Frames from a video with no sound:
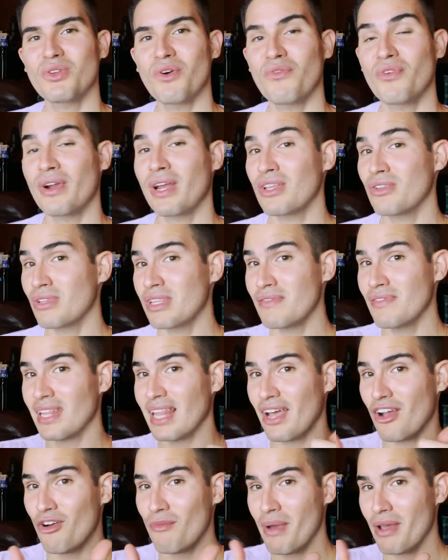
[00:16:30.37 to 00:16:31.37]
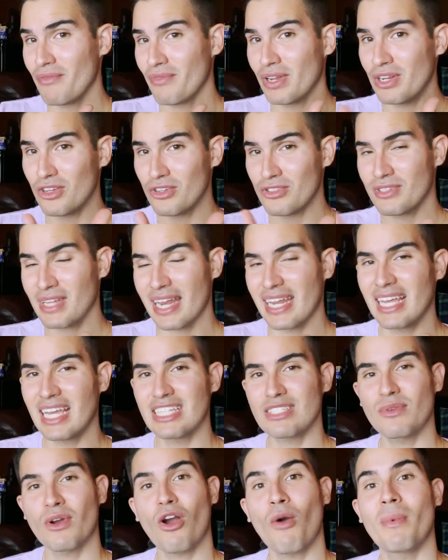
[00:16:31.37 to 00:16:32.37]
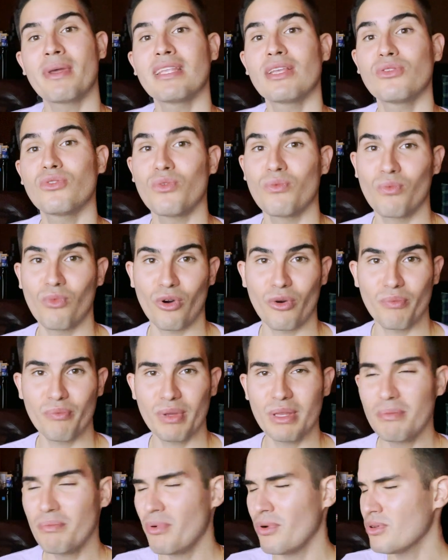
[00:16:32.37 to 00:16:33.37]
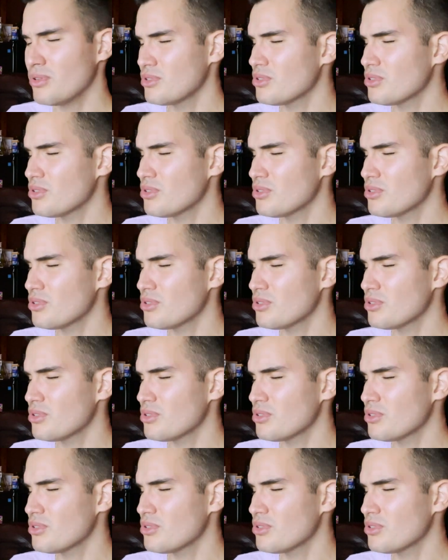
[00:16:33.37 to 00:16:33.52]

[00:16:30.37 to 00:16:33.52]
don't forget to leave a like on my videos that it gets recommended to more people.